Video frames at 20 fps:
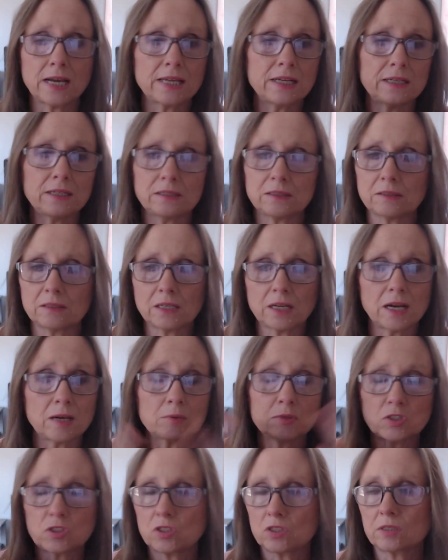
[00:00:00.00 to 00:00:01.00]
And I was
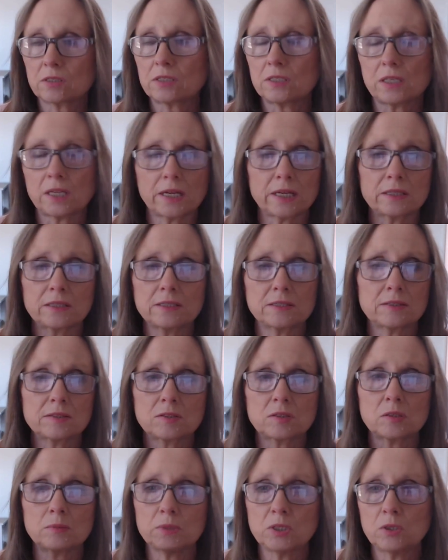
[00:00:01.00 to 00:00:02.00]
just like, this is going
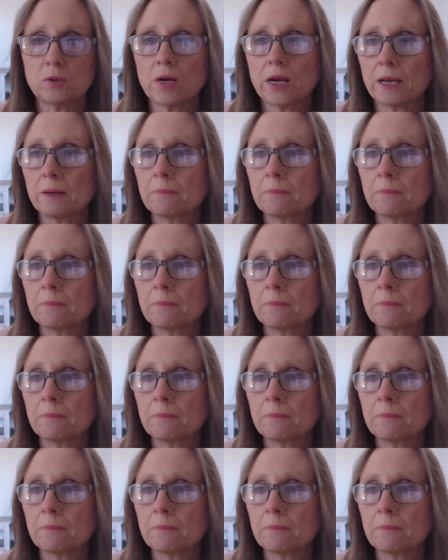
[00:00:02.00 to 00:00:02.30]
to be great.